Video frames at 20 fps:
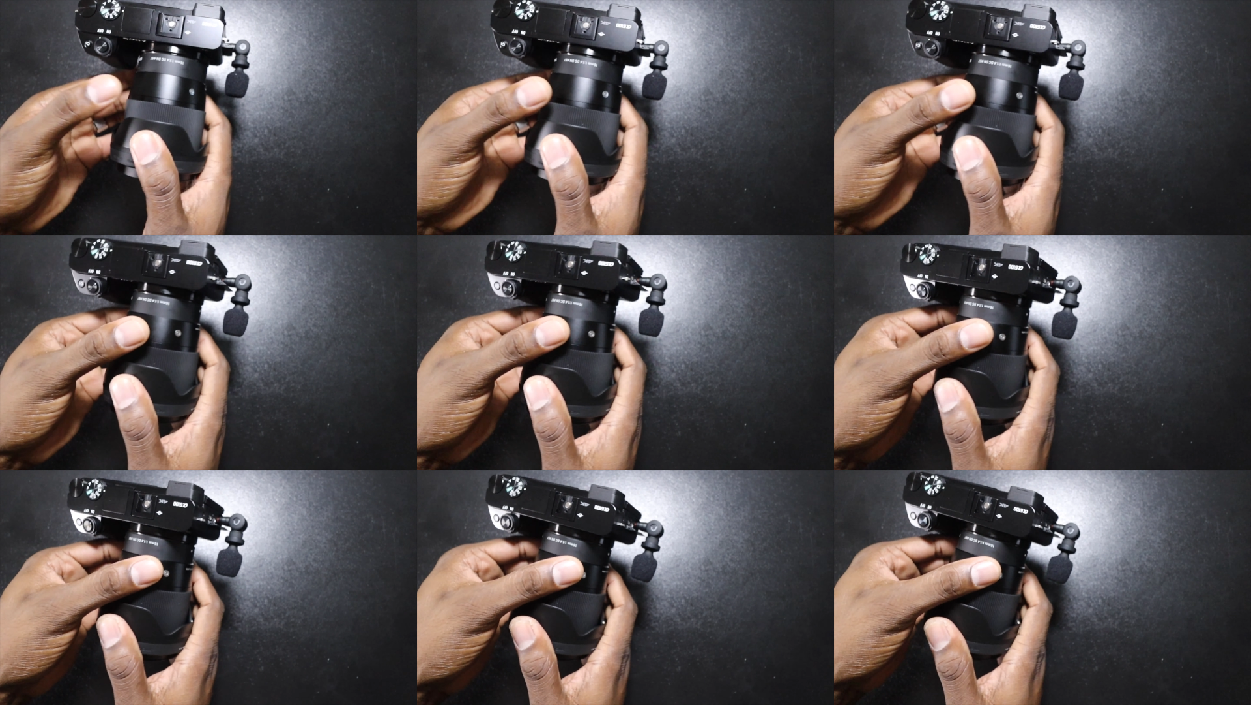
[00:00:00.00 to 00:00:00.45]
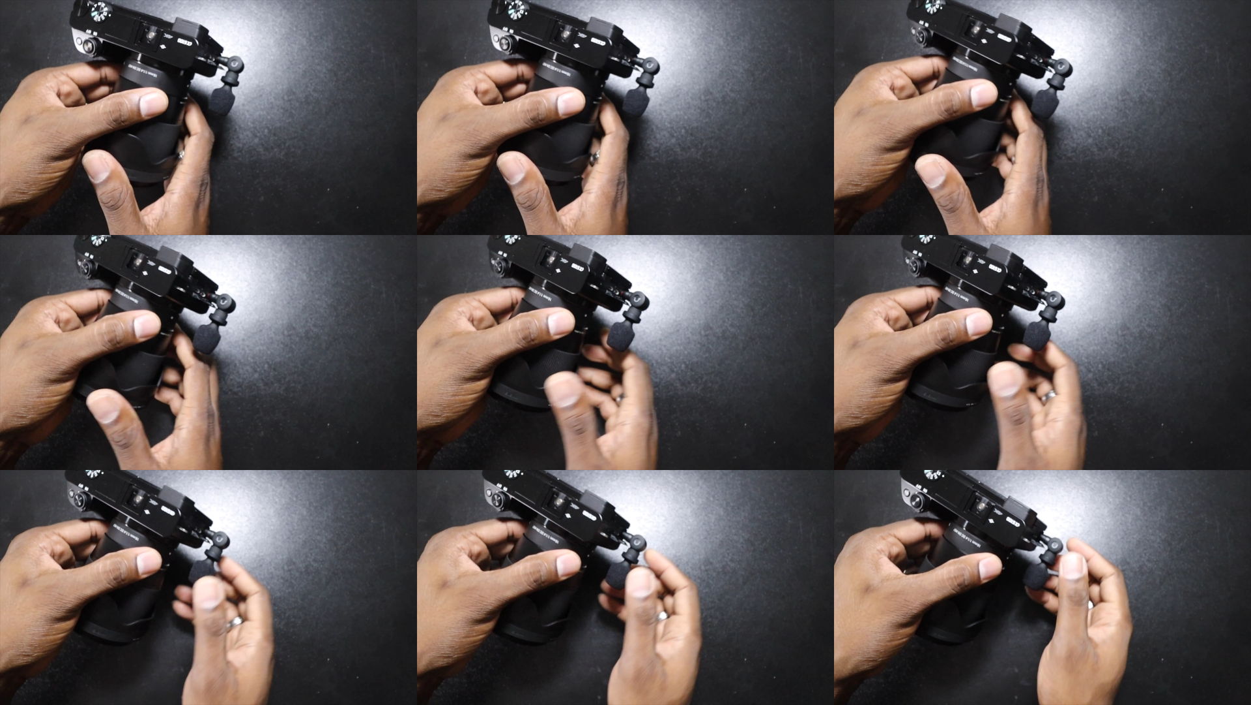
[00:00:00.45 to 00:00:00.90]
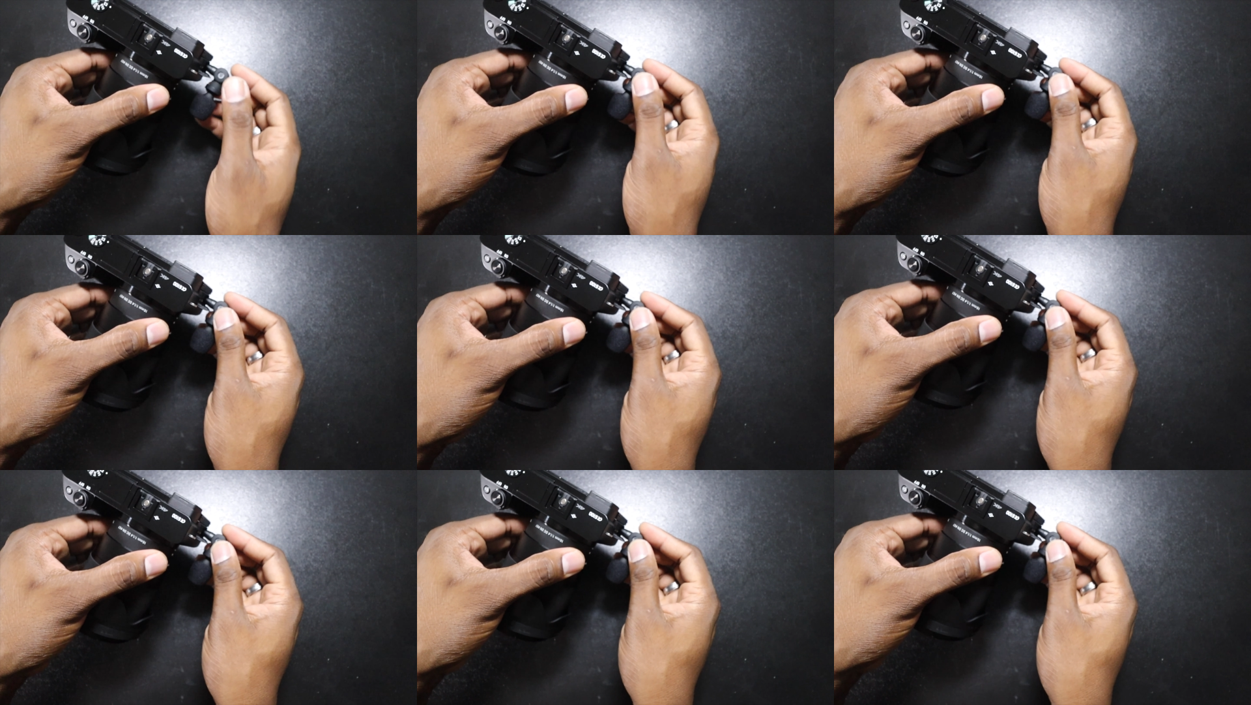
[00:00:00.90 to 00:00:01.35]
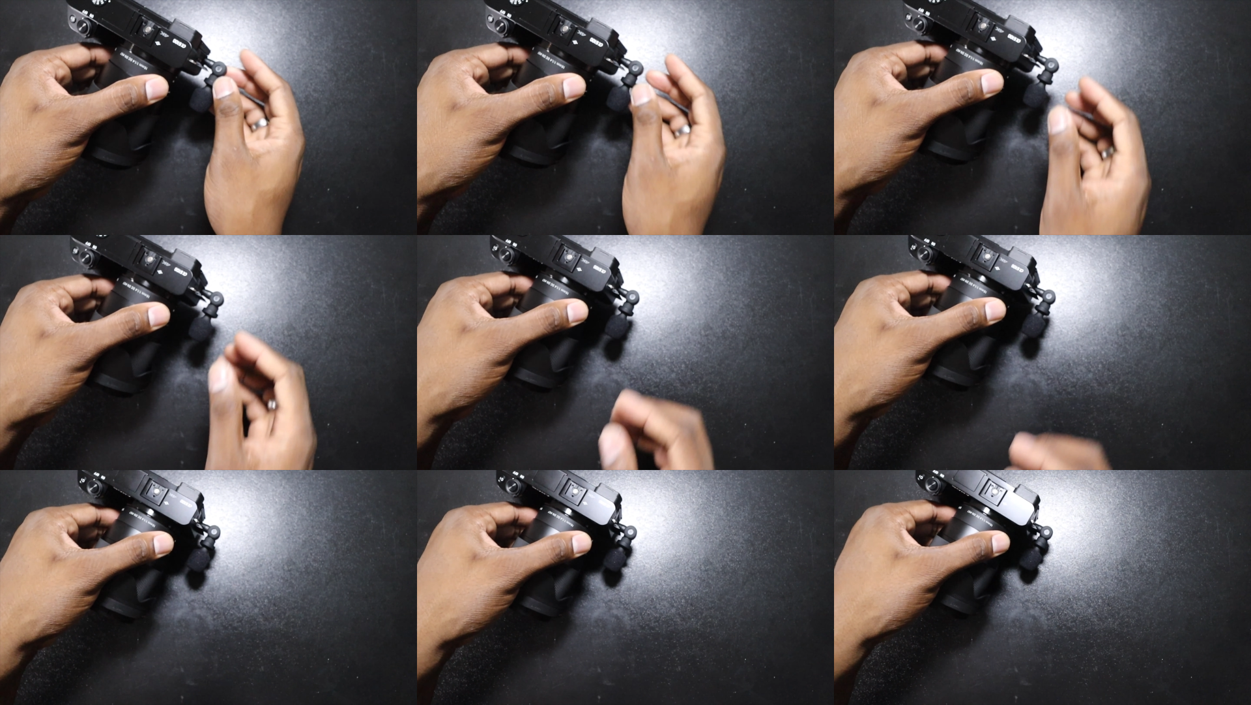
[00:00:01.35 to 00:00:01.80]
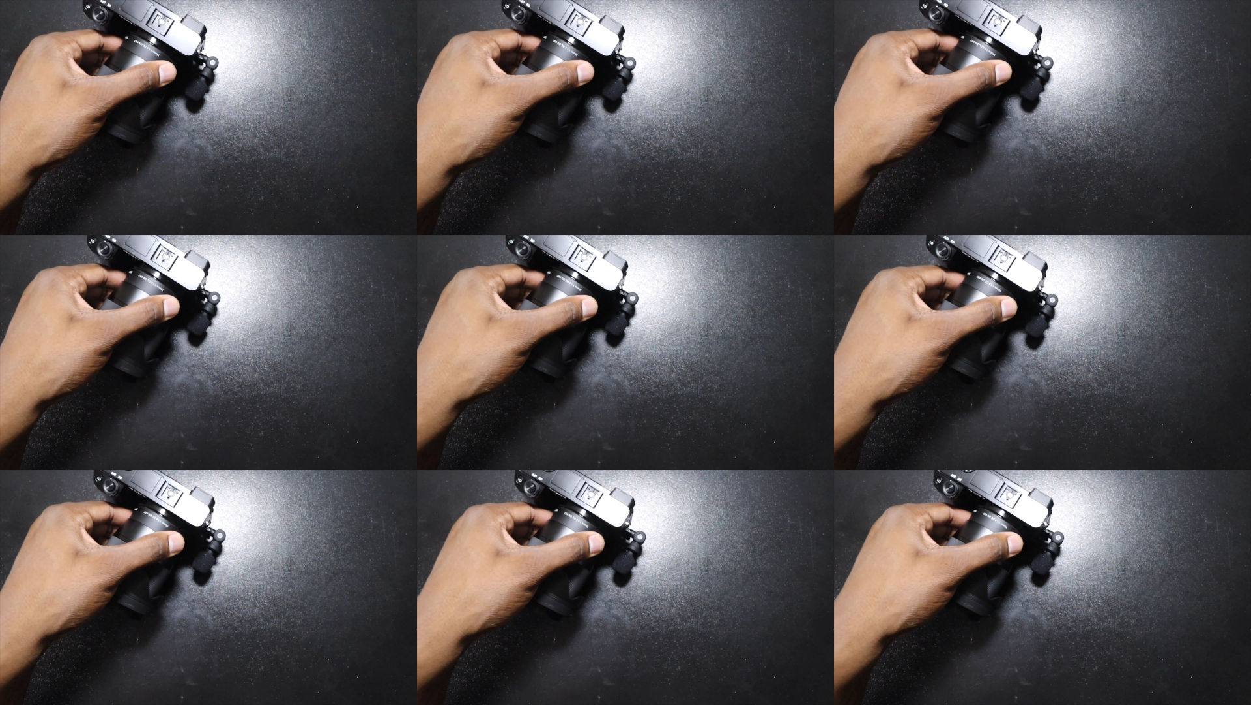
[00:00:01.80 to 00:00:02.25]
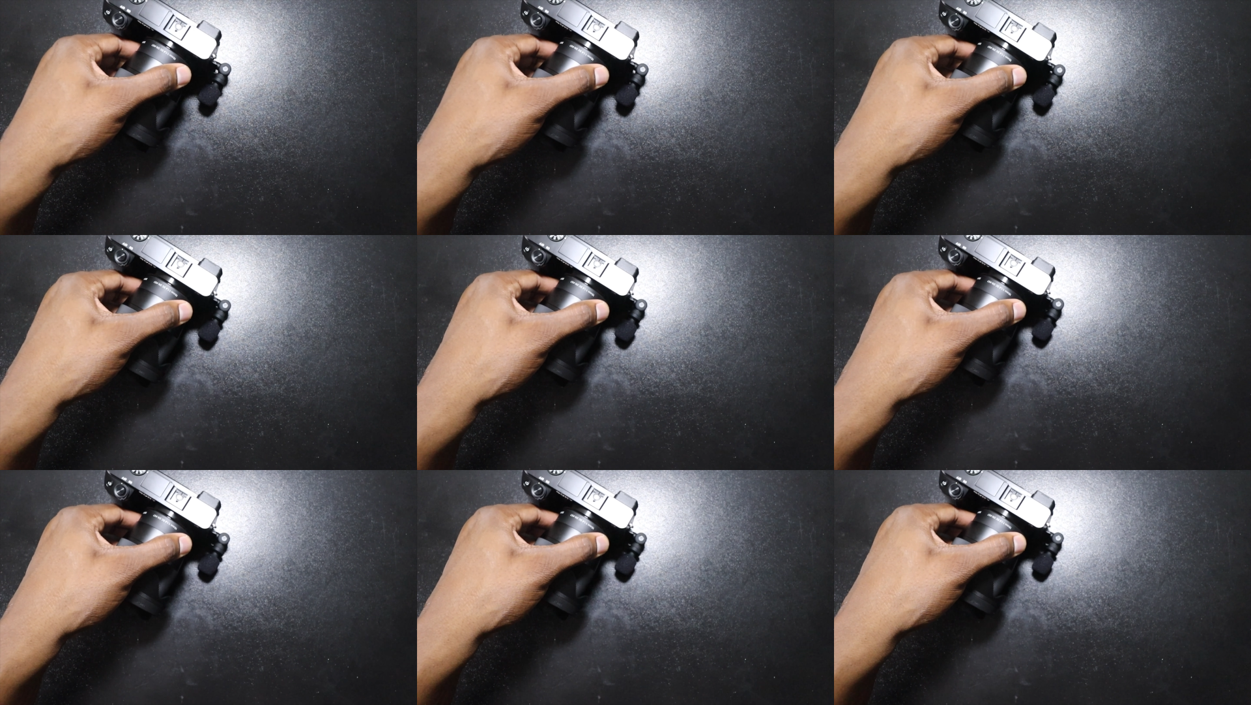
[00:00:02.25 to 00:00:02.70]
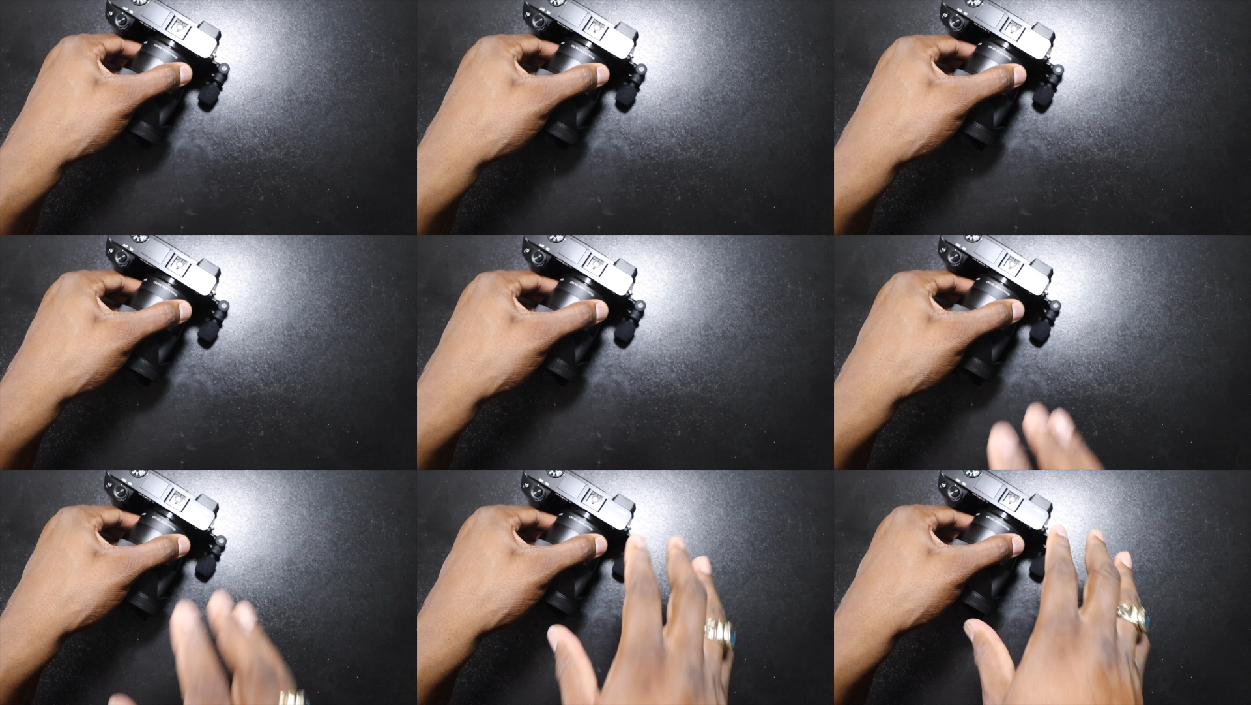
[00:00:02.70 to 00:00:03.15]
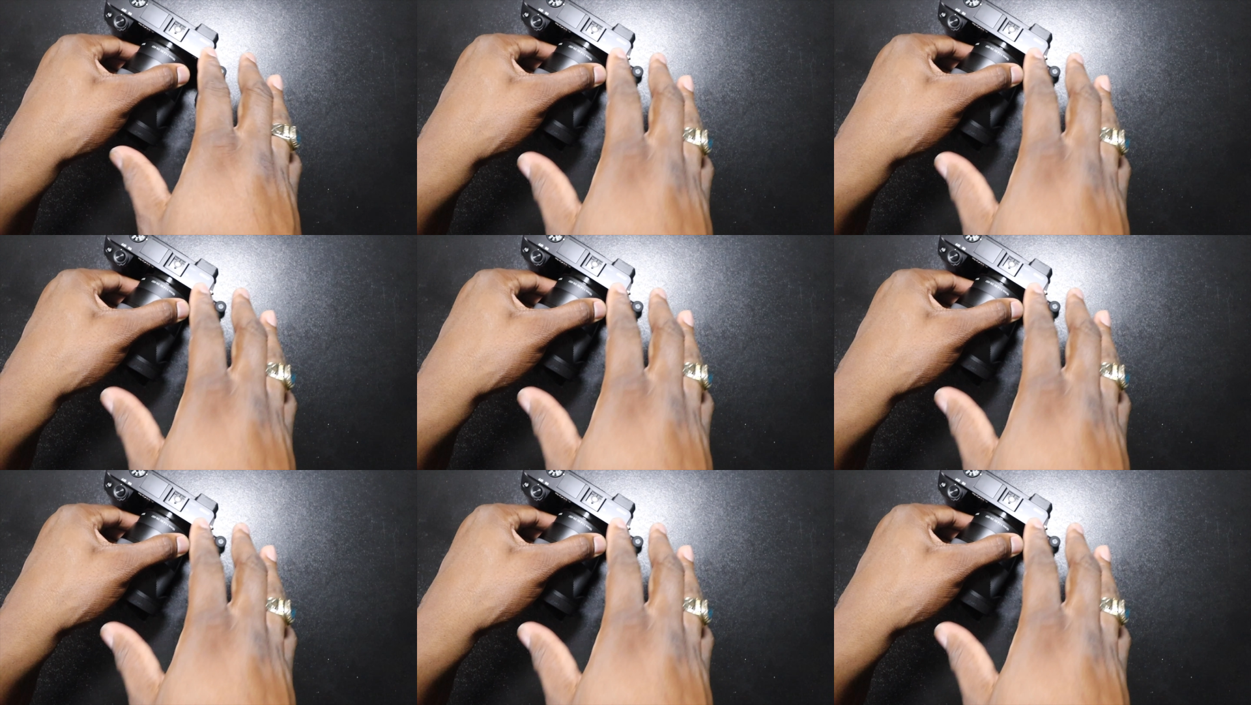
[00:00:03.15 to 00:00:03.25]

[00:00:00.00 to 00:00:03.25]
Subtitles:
(no speaker visible)